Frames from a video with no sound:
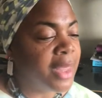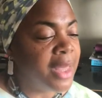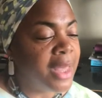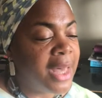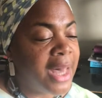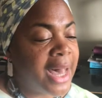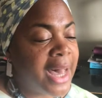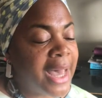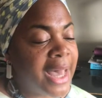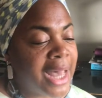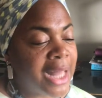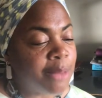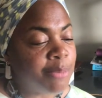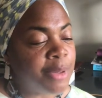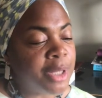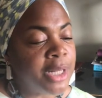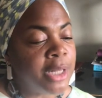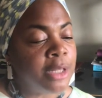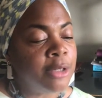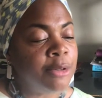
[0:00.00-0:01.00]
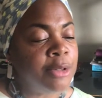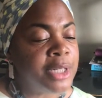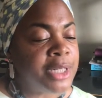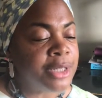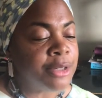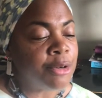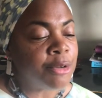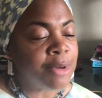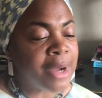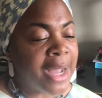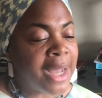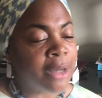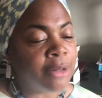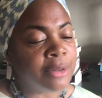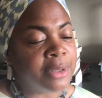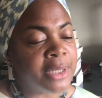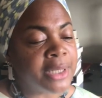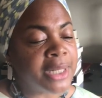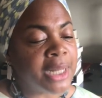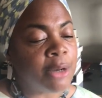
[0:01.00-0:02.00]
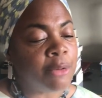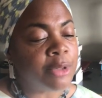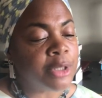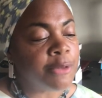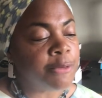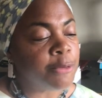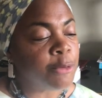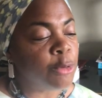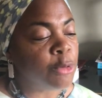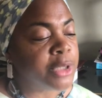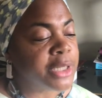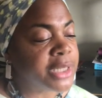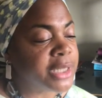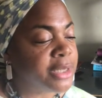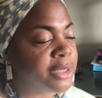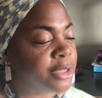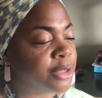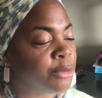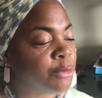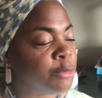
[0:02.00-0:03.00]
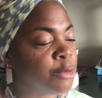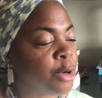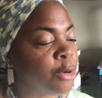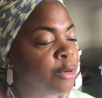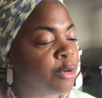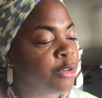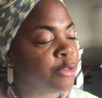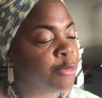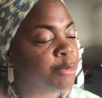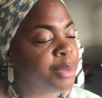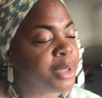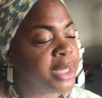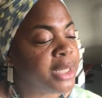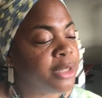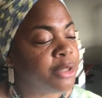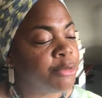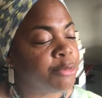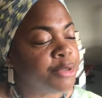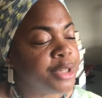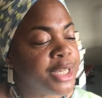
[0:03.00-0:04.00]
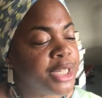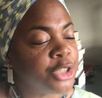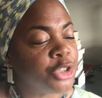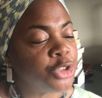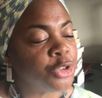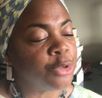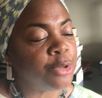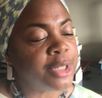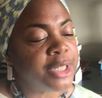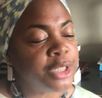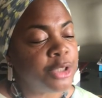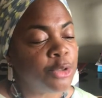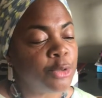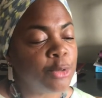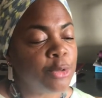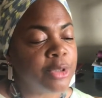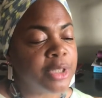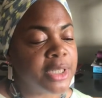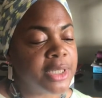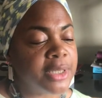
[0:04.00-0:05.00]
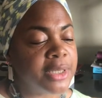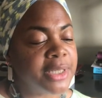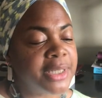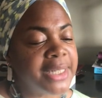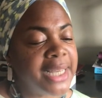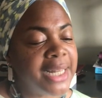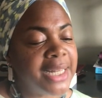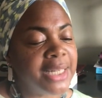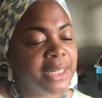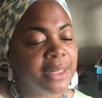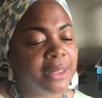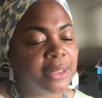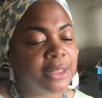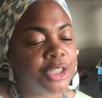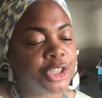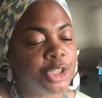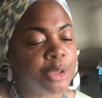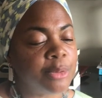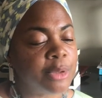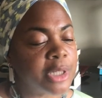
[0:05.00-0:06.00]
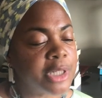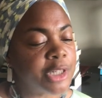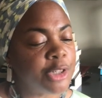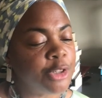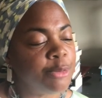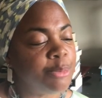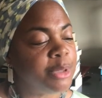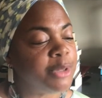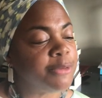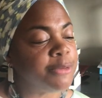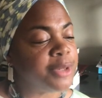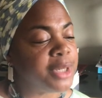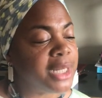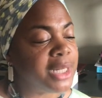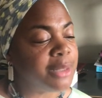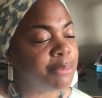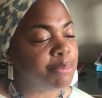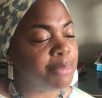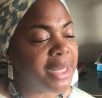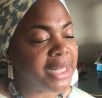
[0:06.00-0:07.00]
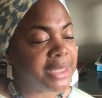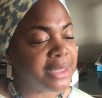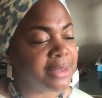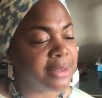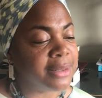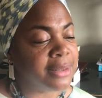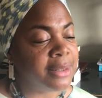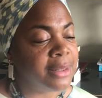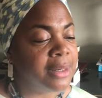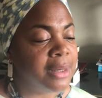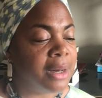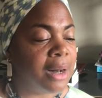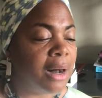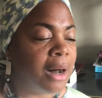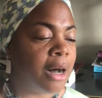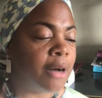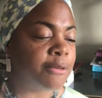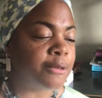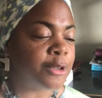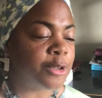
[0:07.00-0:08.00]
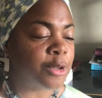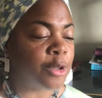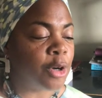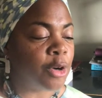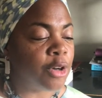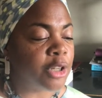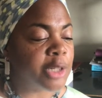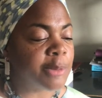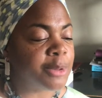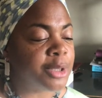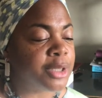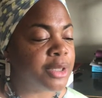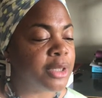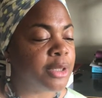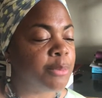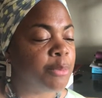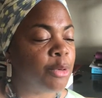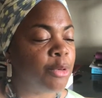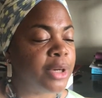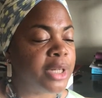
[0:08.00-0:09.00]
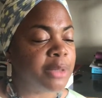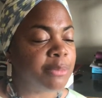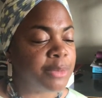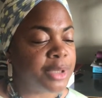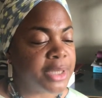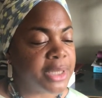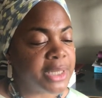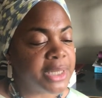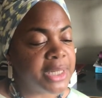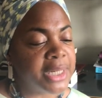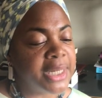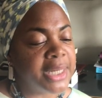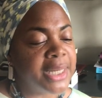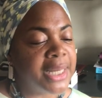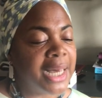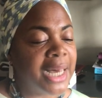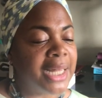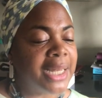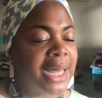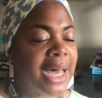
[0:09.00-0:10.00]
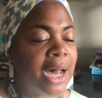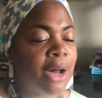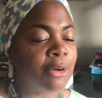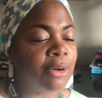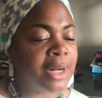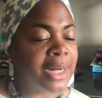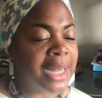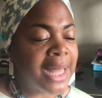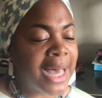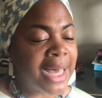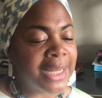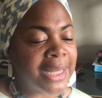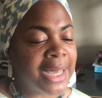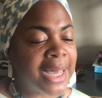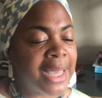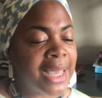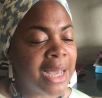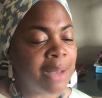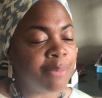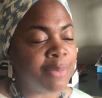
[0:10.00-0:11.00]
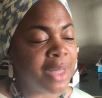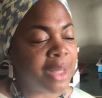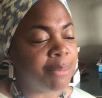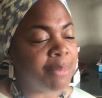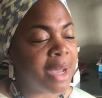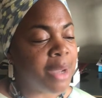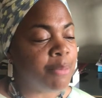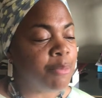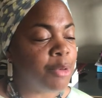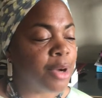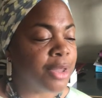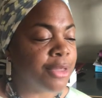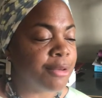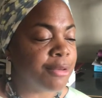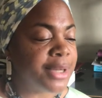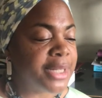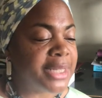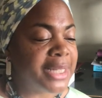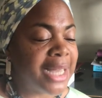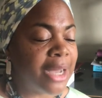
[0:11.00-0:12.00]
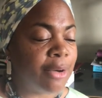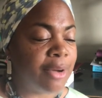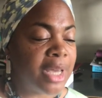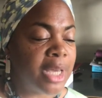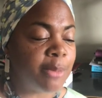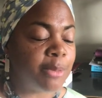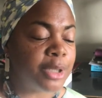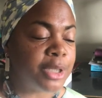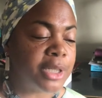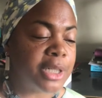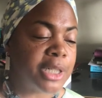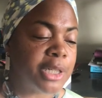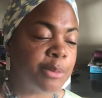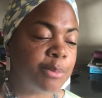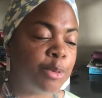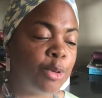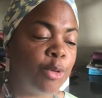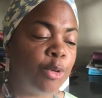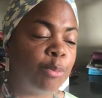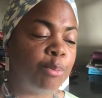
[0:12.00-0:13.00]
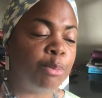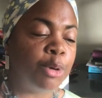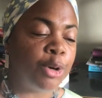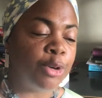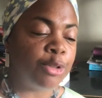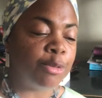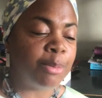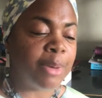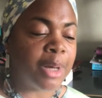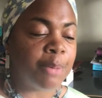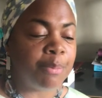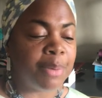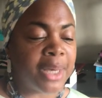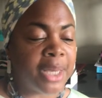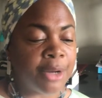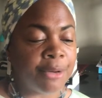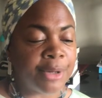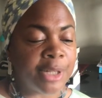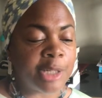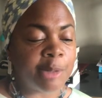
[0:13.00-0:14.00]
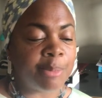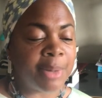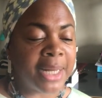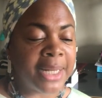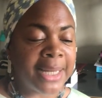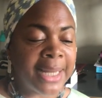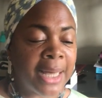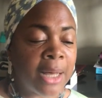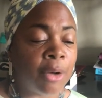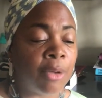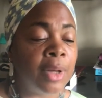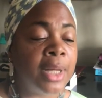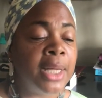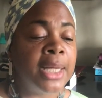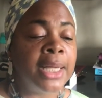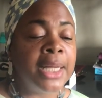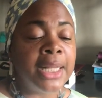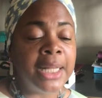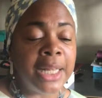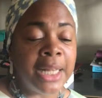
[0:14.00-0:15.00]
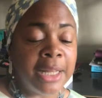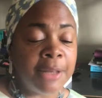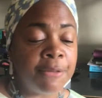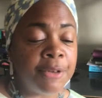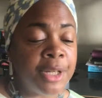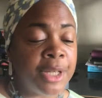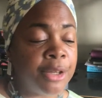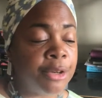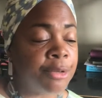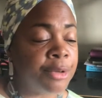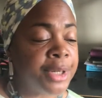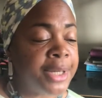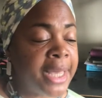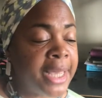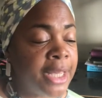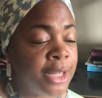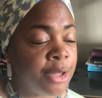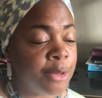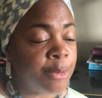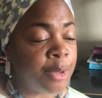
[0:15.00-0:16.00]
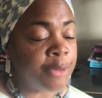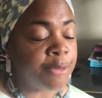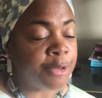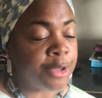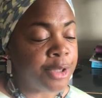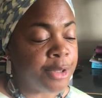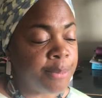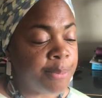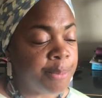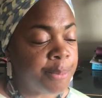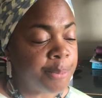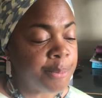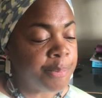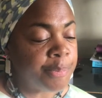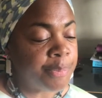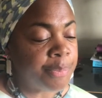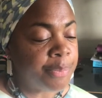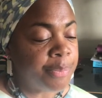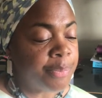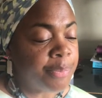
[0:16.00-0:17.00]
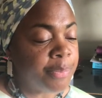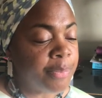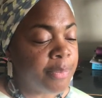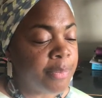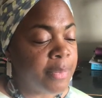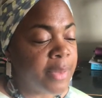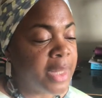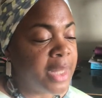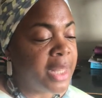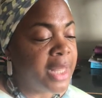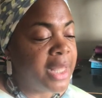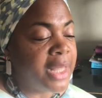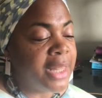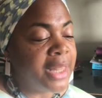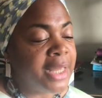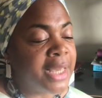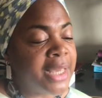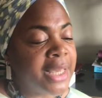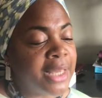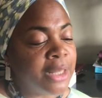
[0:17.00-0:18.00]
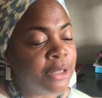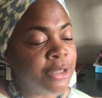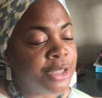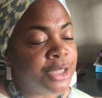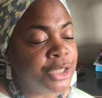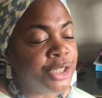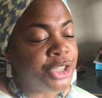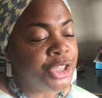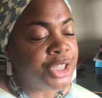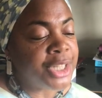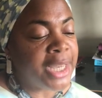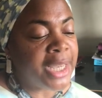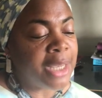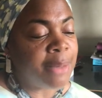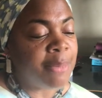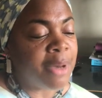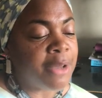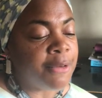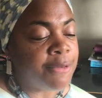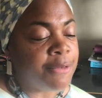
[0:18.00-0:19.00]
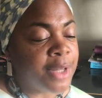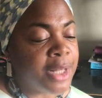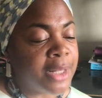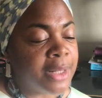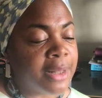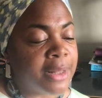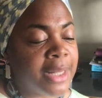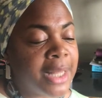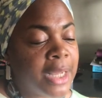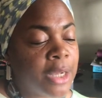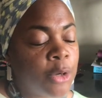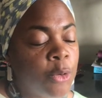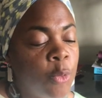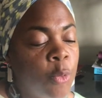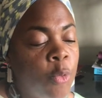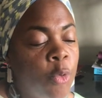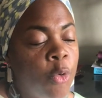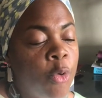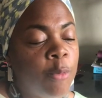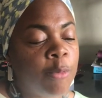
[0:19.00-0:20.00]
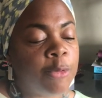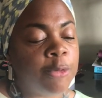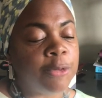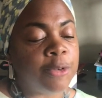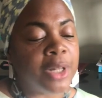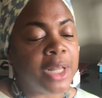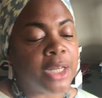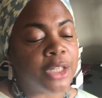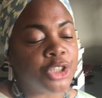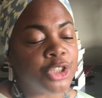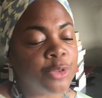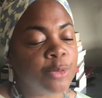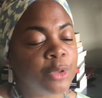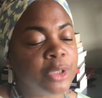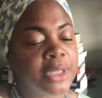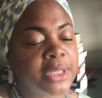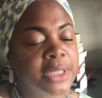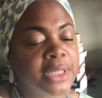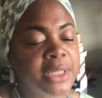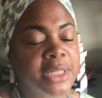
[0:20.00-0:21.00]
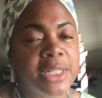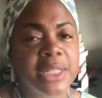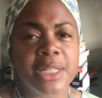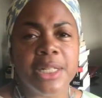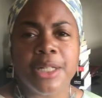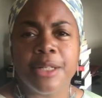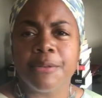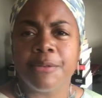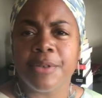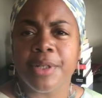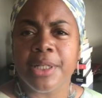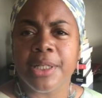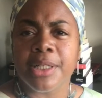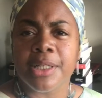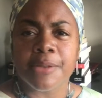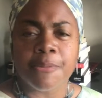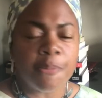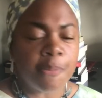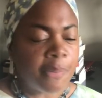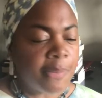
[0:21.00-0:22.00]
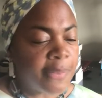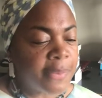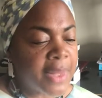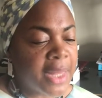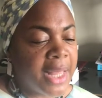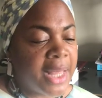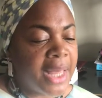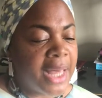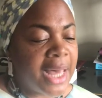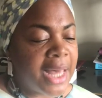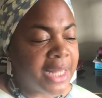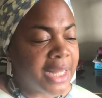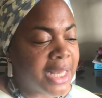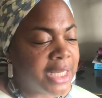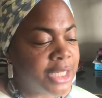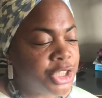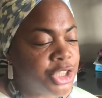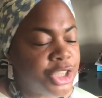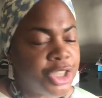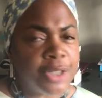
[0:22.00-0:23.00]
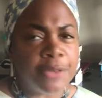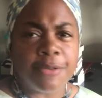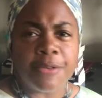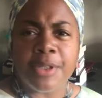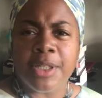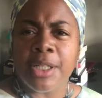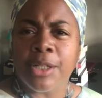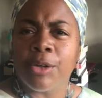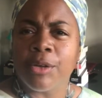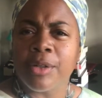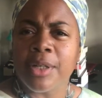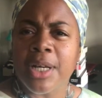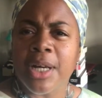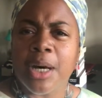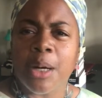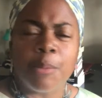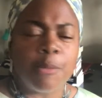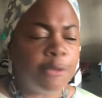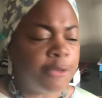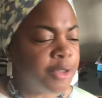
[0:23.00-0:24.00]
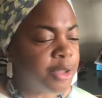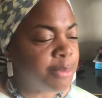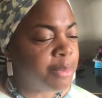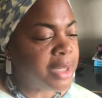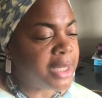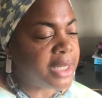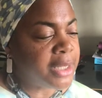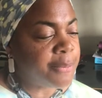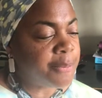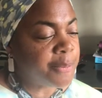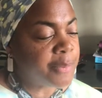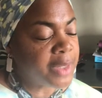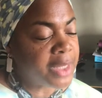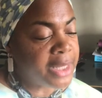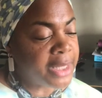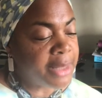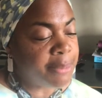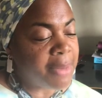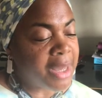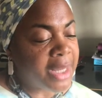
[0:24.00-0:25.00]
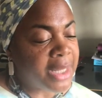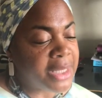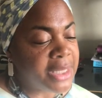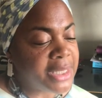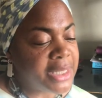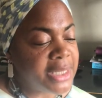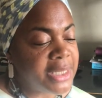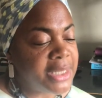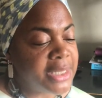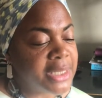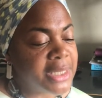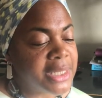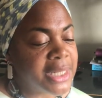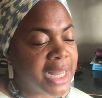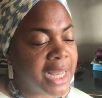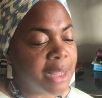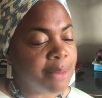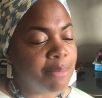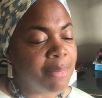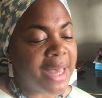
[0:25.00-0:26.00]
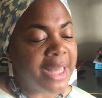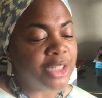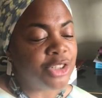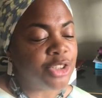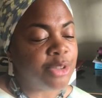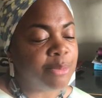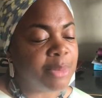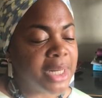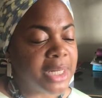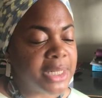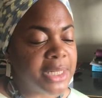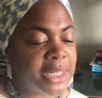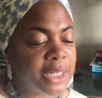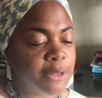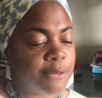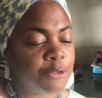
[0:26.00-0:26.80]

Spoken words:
I had been losing ground as I was forced into the role of being the reassuring daughter, telling her she will soon be feeling better after her hospital appointments, and how glad I am that my brother is now able to support both my parents by now living in Grenada with them. The guilt and shame I felt like a warm flush wanted to surface, and I shifted uncomfortably in my seat as I imagined myself